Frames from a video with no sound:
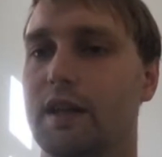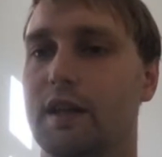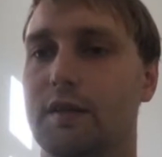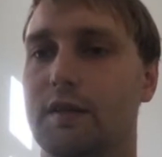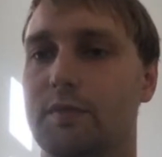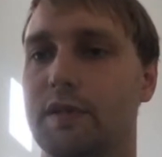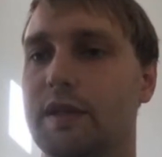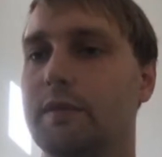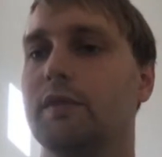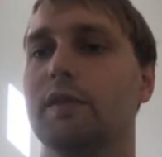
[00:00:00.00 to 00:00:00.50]

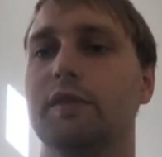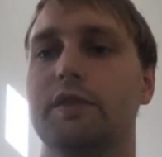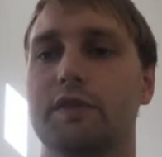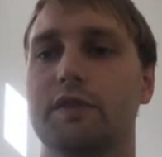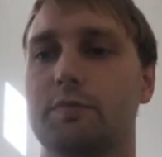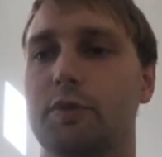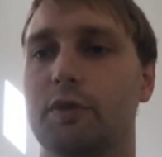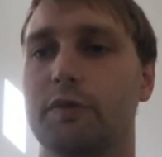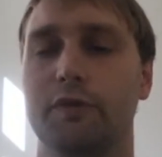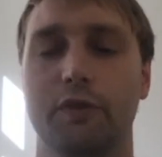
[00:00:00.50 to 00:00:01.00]
people
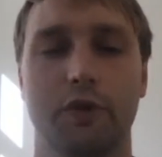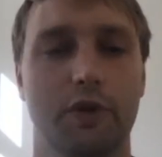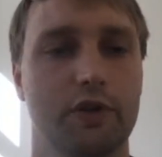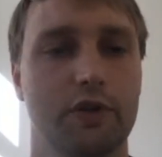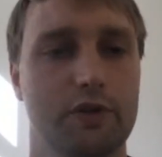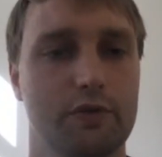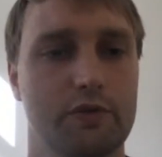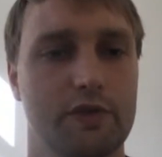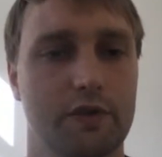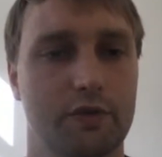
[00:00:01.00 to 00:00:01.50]
just prefer
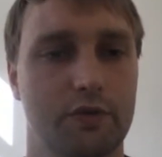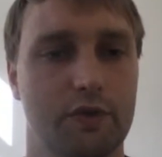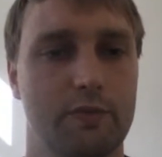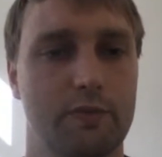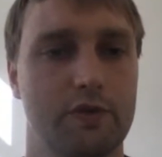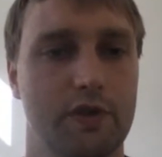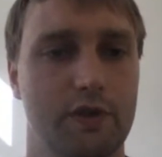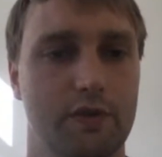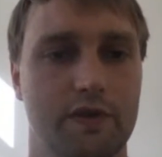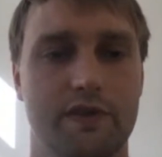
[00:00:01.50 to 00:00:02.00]
using
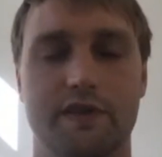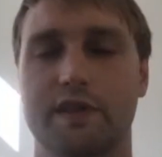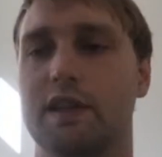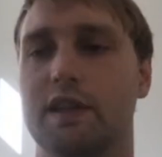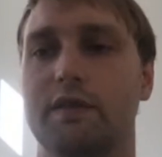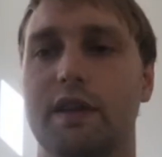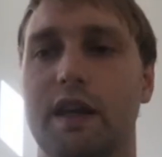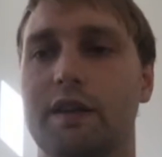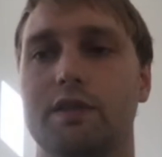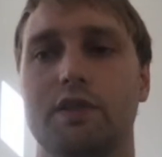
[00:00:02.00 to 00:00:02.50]
crypto instead
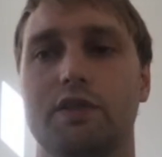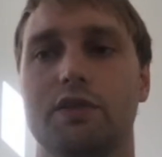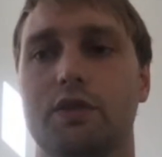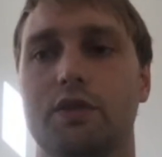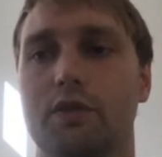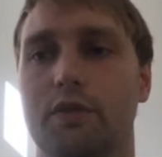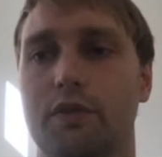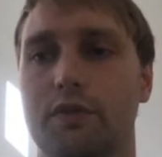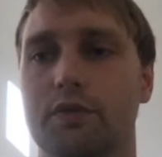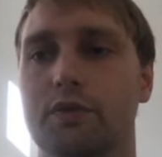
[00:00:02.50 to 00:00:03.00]
of having to
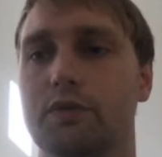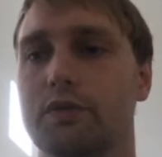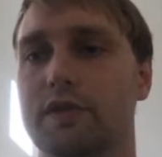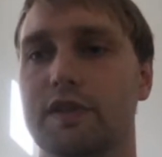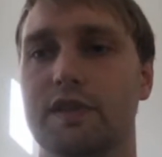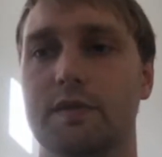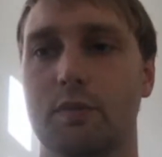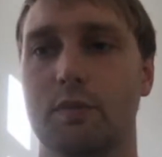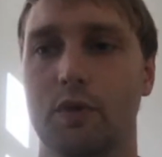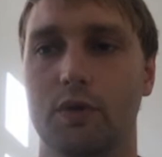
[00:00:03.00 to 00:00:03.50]
go through
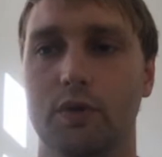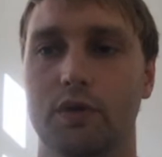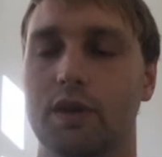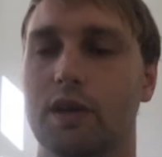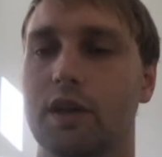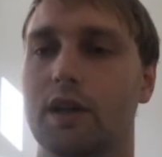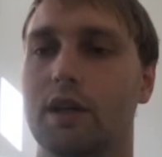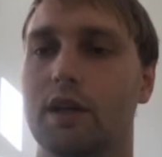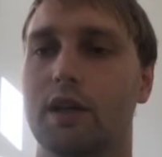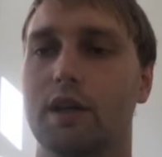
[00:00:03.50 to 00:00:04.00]
these more
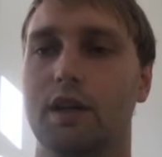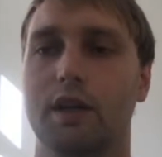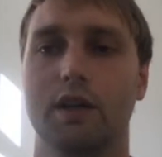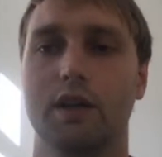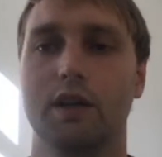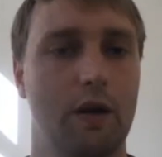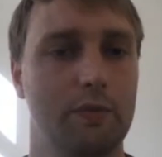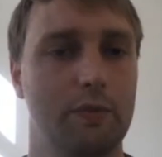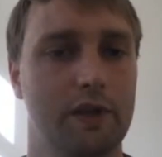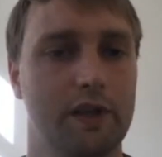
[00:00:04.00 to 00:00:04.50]

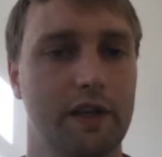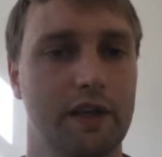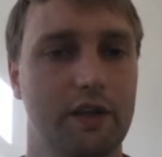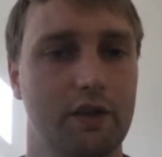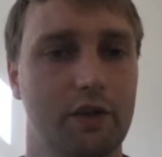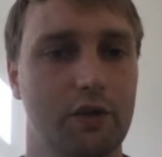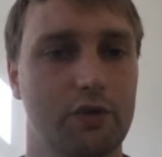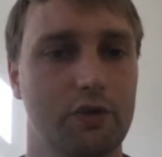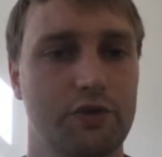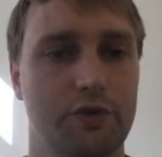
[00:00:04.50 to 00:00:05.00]

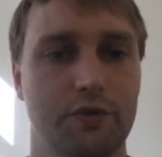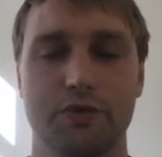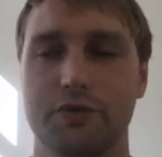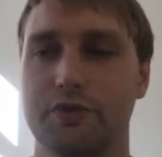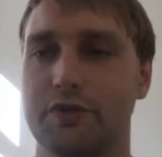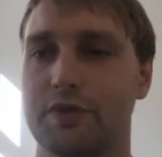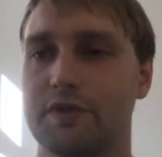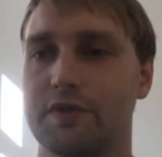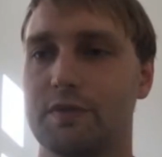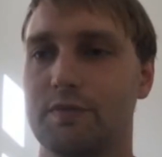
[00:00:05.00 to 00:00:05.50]
complicated old school
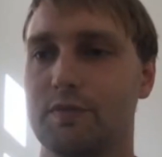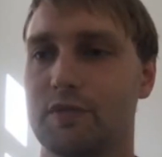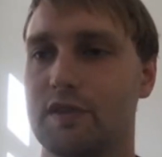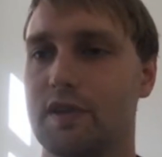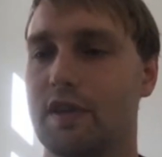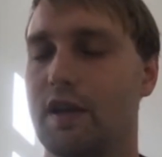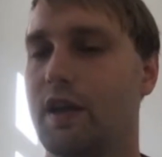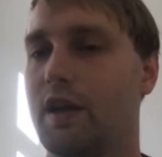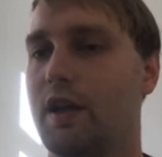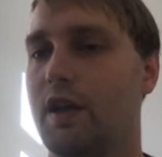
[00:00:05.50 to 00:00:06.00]

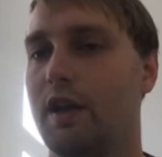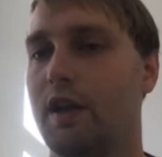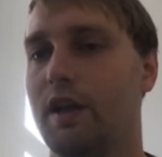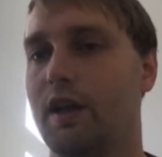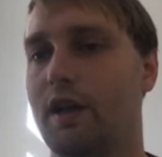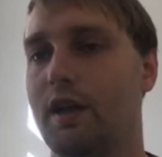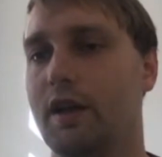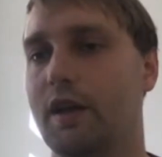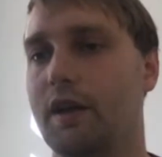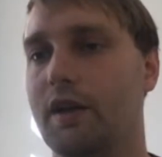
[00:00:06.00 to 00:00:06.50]
systems.
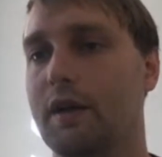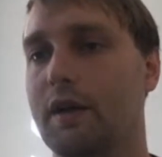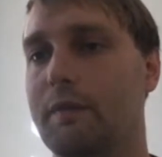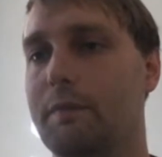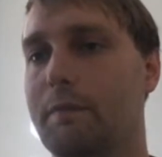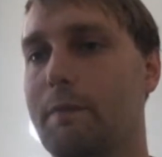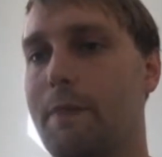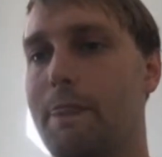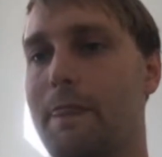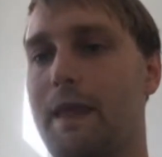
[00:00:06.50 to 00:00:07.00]

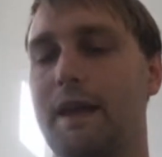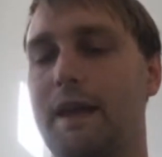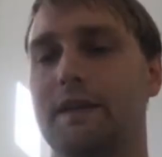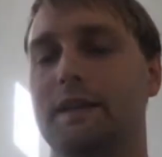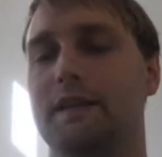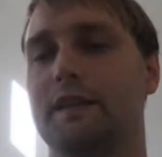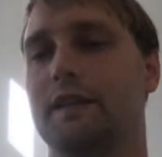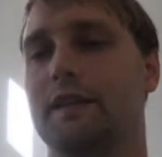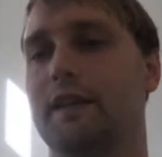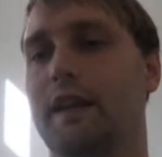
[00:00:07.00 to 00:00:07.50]
And
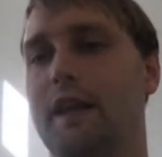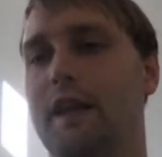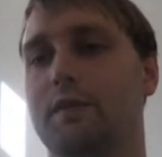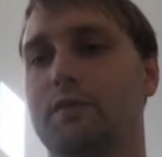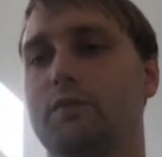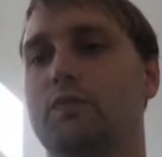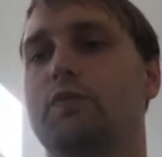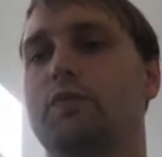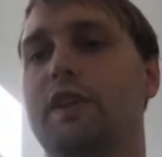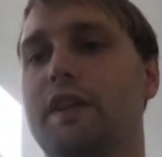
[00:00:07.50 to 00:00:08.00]

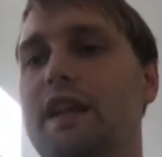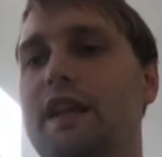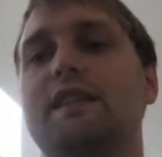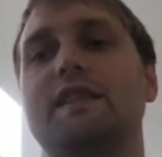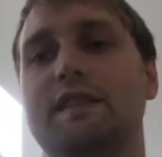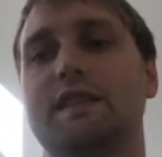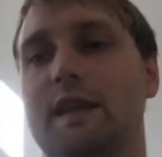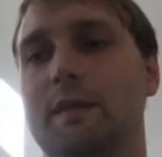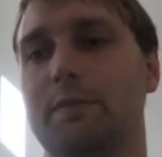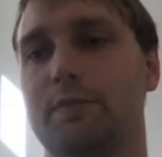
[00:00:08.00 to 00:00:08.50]
the
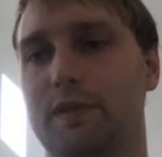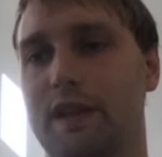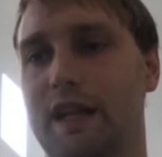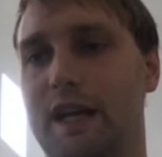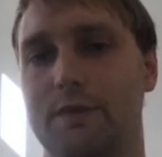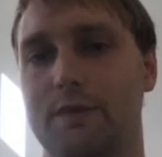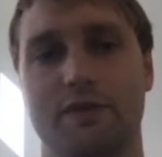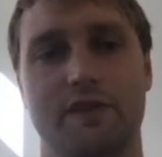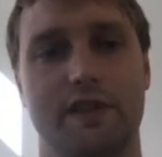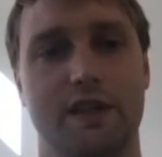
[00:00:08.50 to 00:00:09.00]
next step,
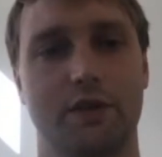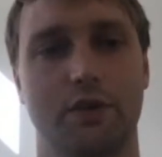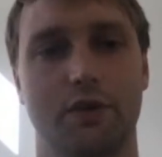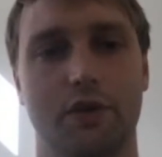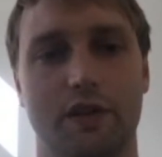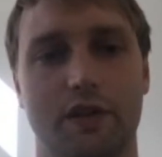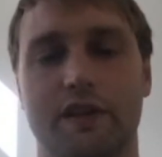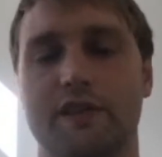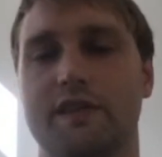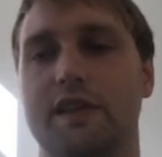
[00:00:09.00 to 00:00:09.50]
like I was saying
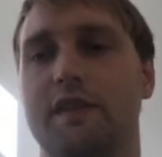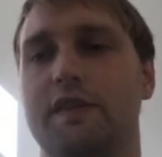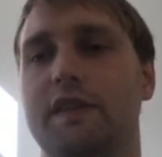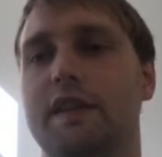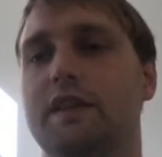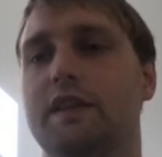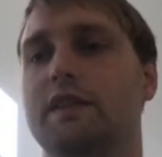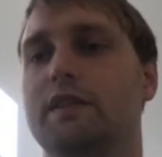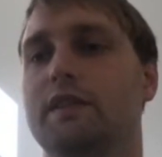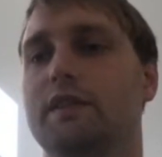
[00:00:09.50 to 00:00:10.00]
earlier, is I
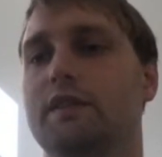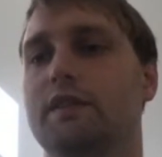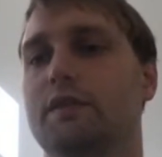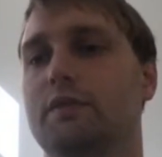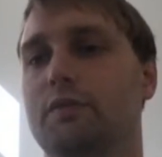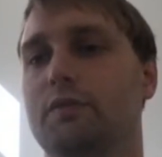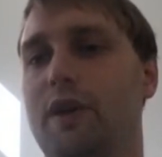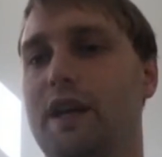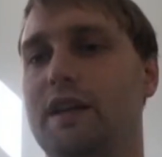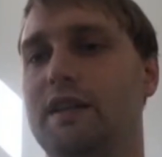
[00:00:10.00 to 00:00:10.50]
think
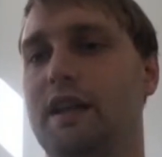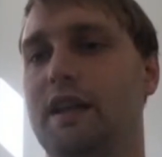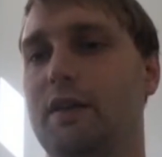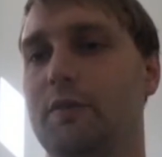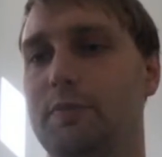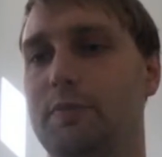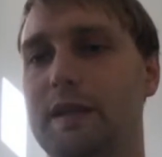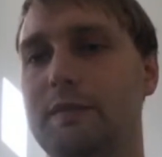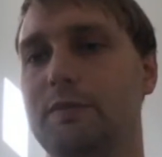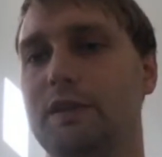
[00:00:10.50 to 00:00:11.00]
right
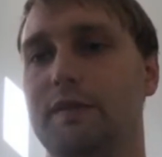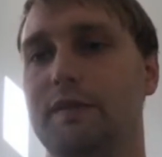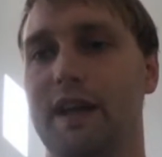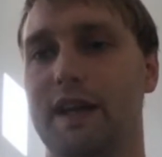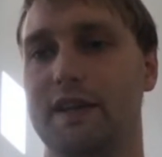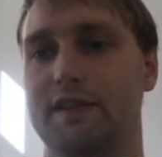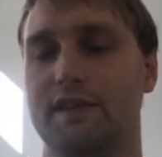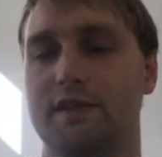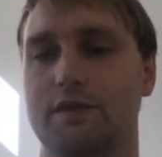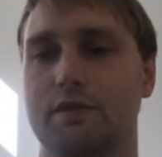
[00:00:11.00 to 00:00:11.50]
now people have
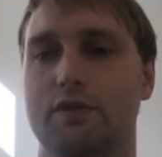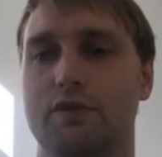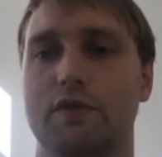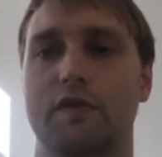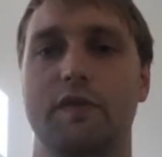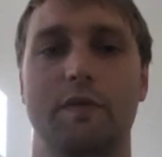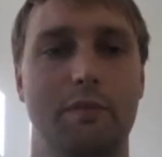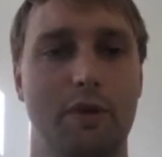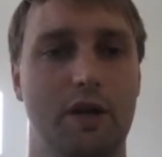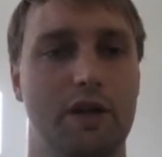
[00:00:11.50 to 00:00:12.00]
access to sort
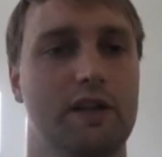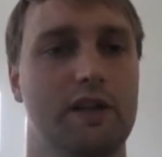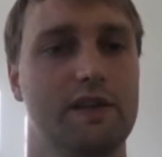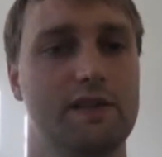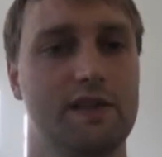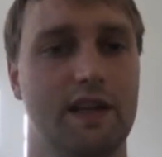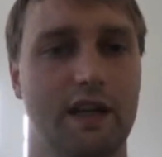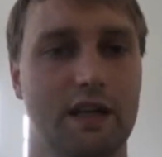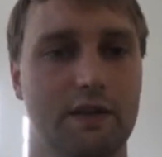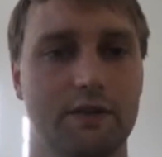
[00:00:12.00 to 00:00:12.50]
of the money
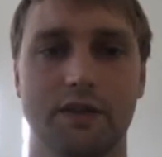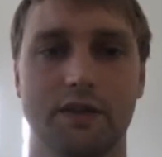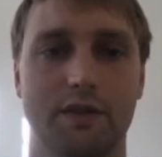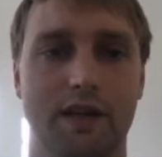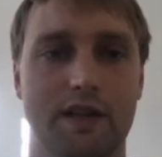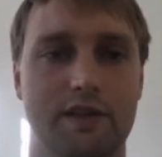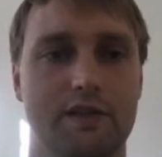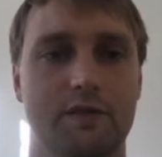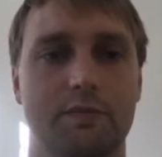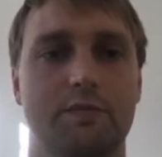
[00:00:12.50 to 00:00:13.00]
side of it,
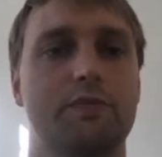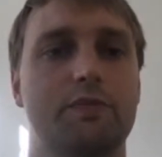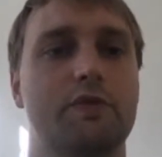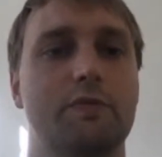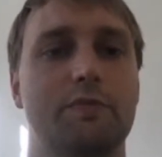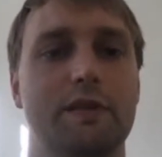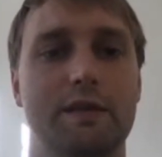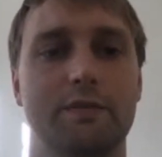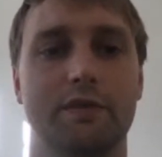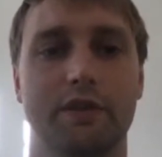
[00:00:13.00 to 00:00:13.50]
right? So
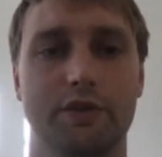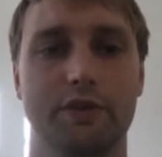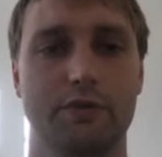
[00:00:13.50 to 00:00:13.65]
people